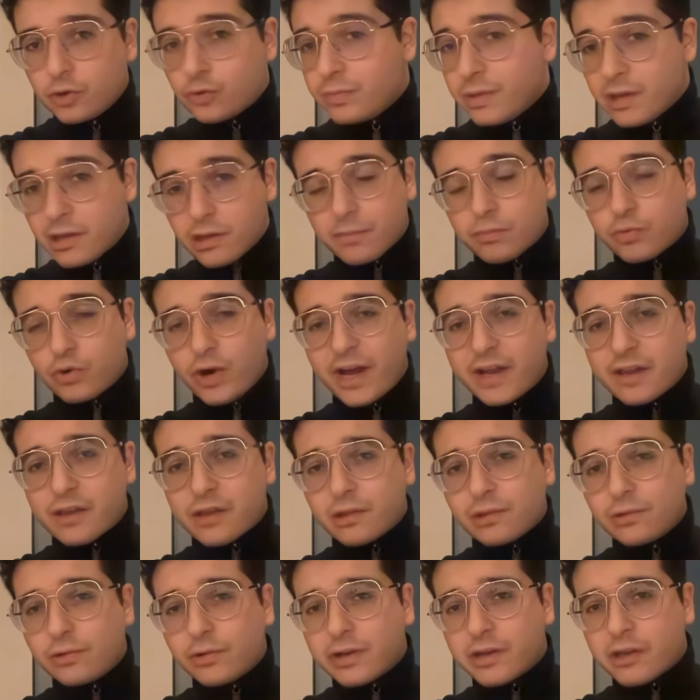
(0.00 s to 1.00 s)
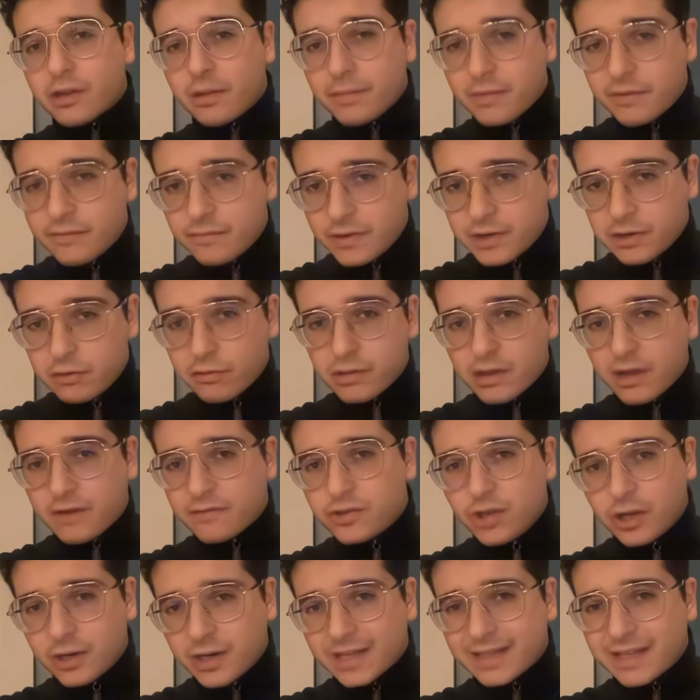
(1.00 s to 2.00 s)
be surprised to look at some of the videos
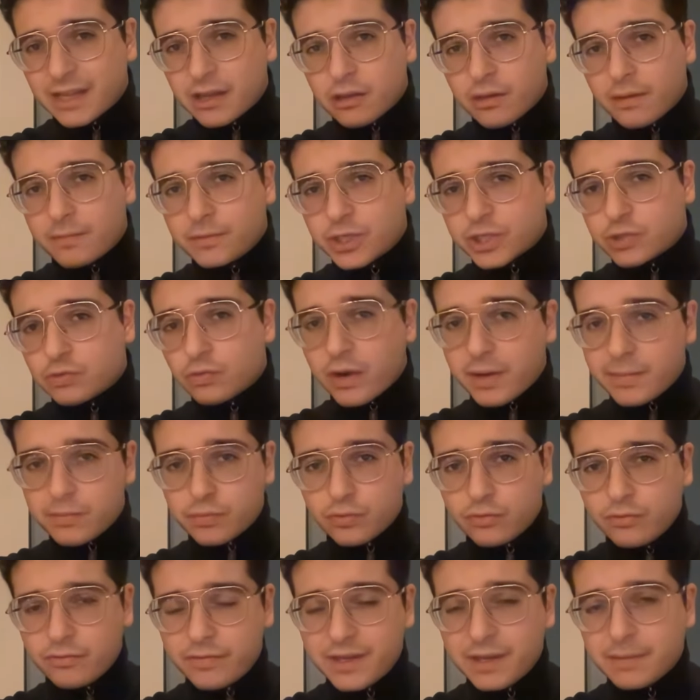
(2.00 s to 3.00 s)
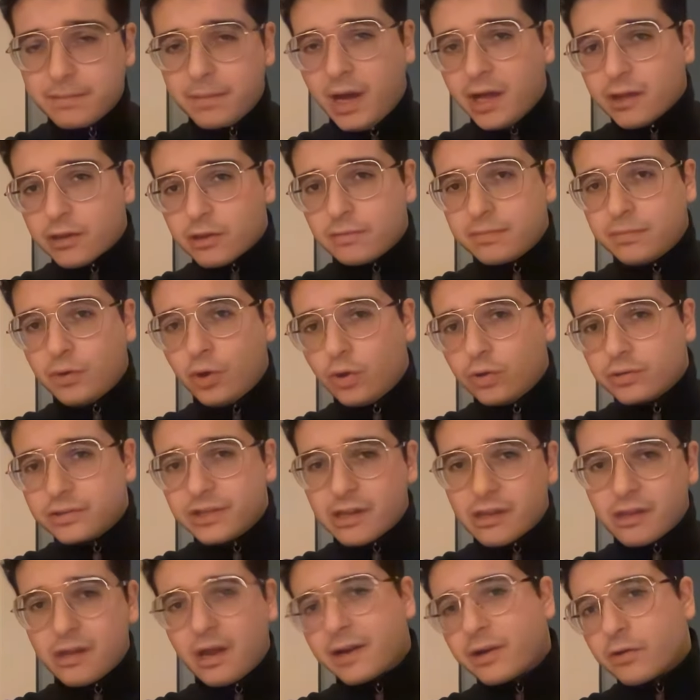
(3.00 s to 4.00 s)
I've done on this subject where I prove the Apostle Paul
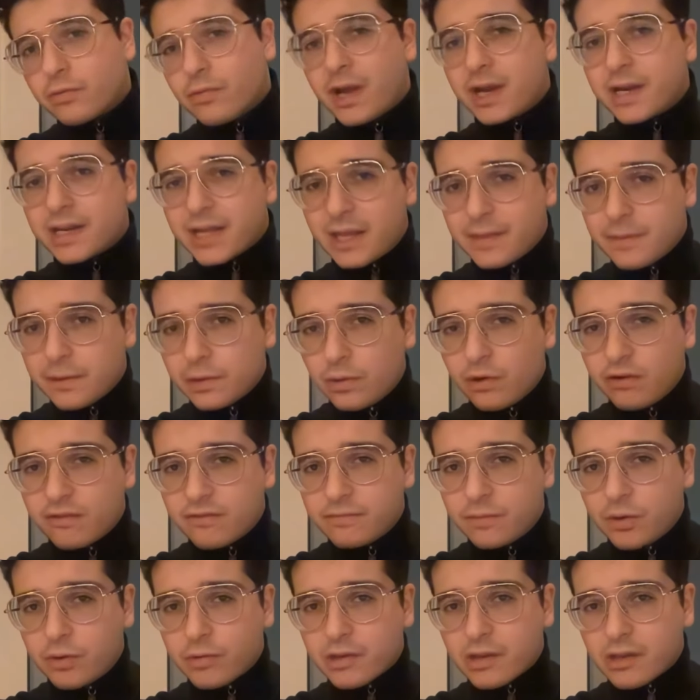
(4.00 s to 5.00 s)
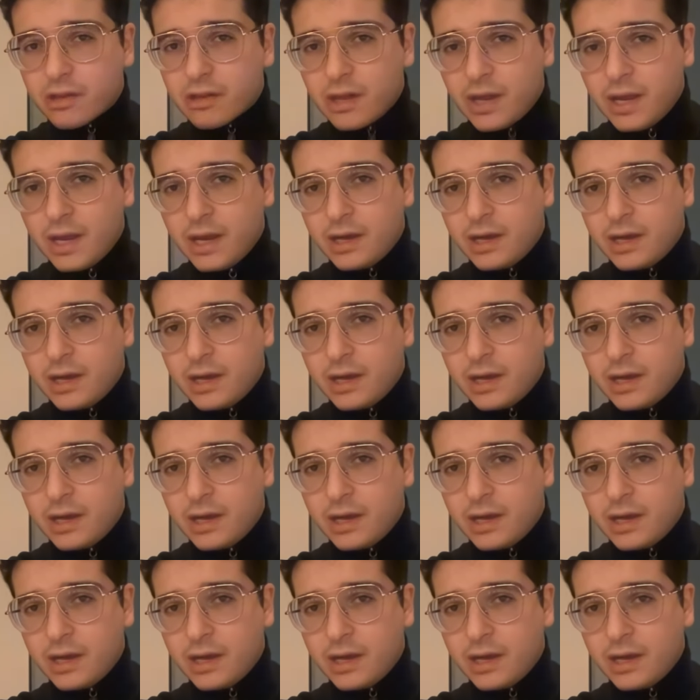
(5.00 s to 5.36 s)
does not eradicate the law of Moses,